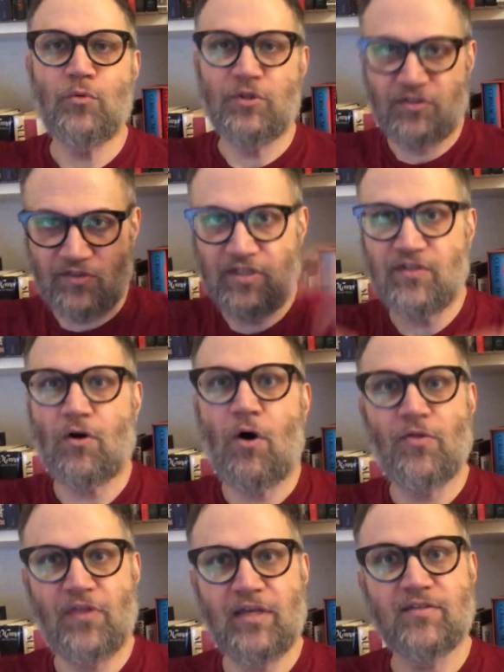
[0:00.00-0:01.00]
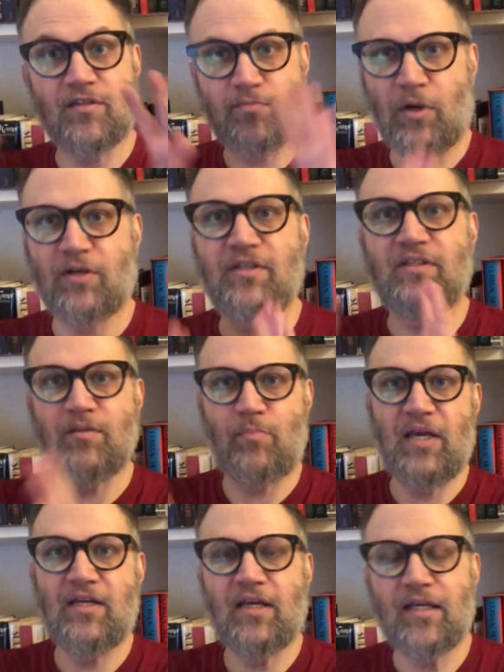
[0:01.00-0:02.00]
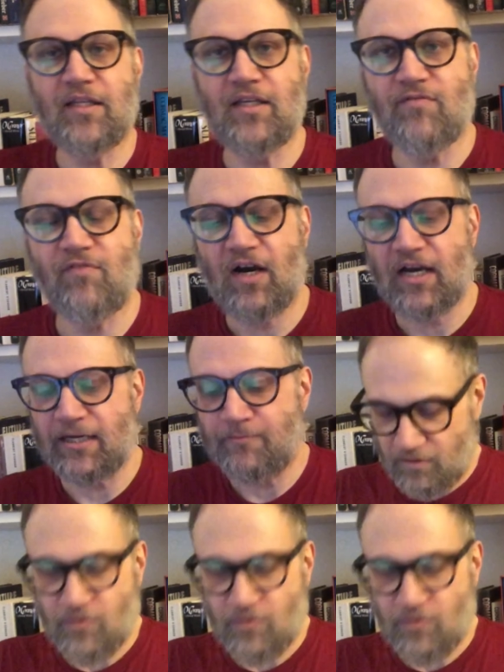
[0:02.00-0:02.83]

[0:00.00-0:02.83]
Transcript: which sees all things as participating in the divine,